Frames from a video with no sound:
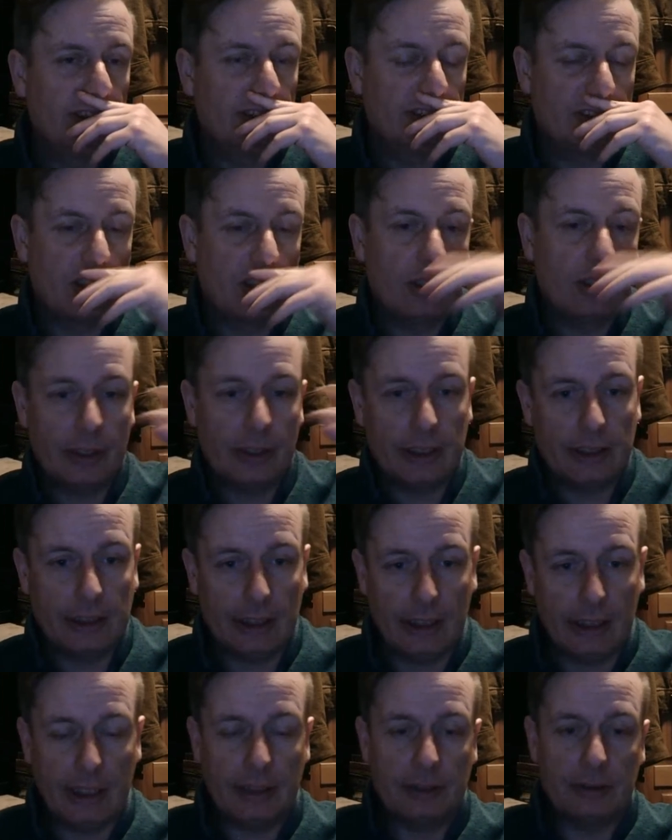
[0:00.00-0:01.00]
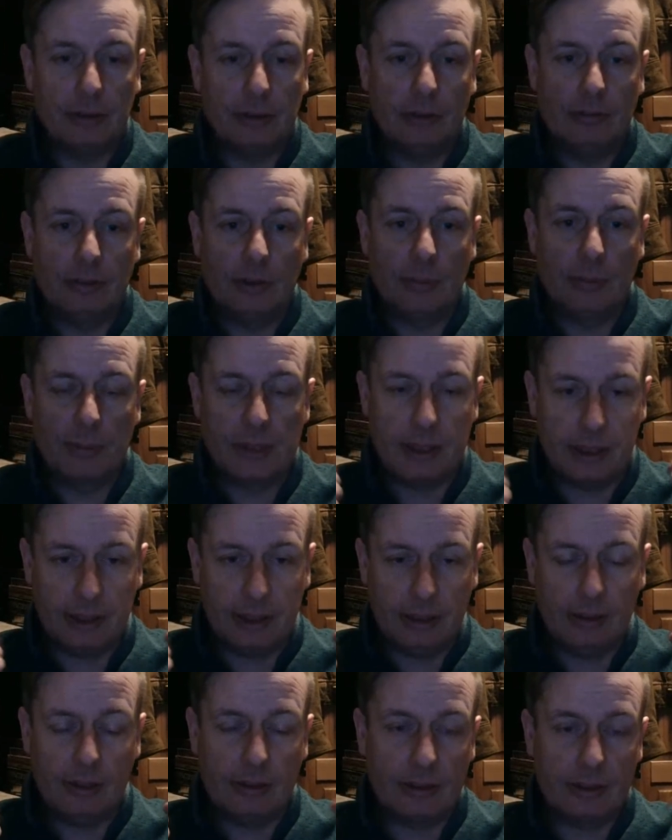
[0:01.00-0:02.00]
Turning the Land Rover upside
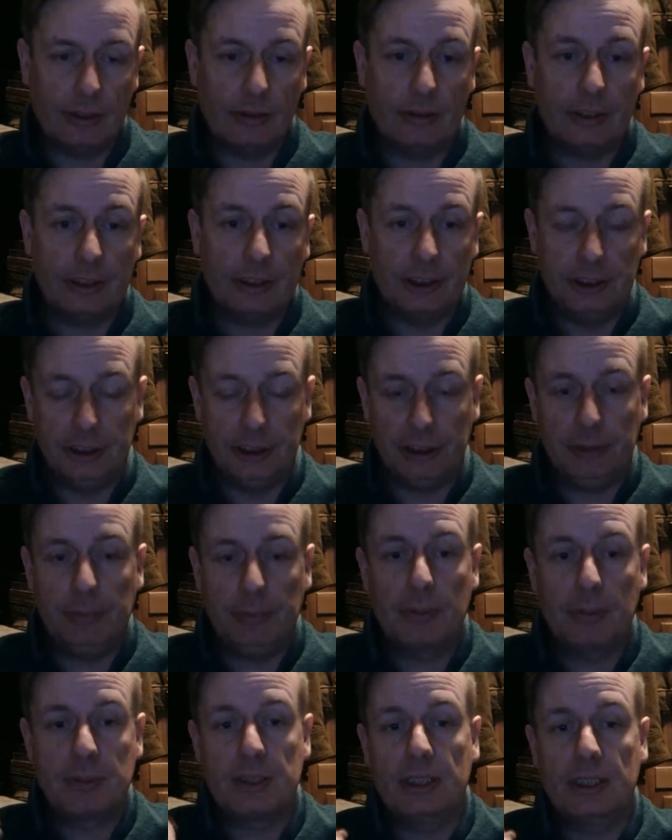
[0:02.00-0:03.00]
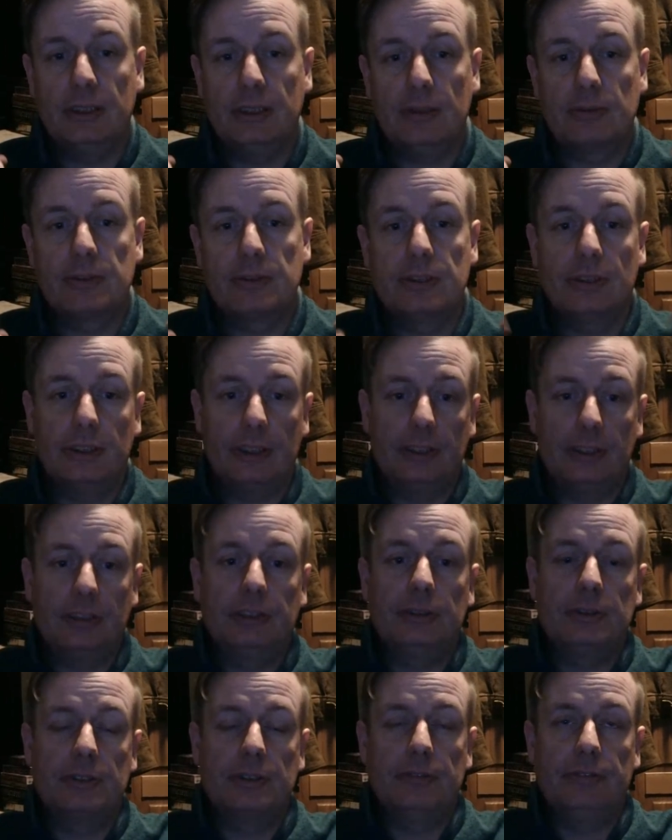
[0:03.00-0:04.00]
down, or turning the Jeep upside down so they could
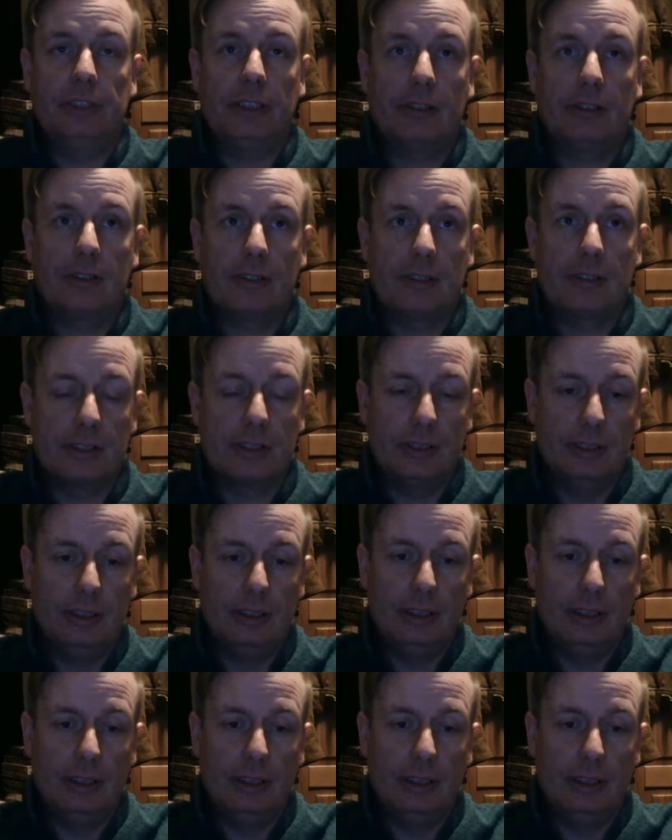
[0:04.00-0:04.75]
use the Vickers